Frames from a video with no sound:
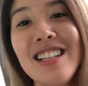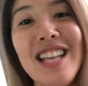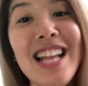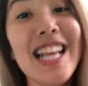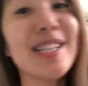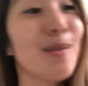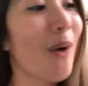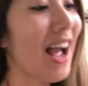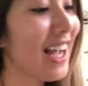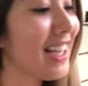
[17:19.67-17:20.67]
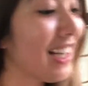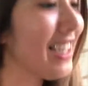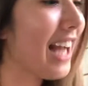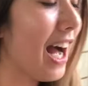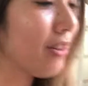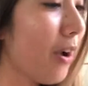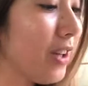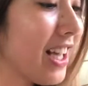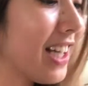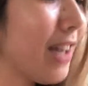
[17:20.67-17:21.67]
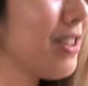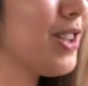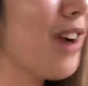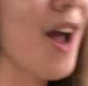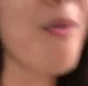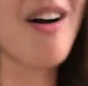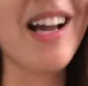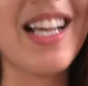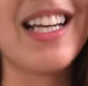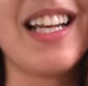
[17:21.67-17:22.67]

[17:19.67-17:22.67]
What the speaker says: Yeah, that's why I cut it out. I only cut out the dry one.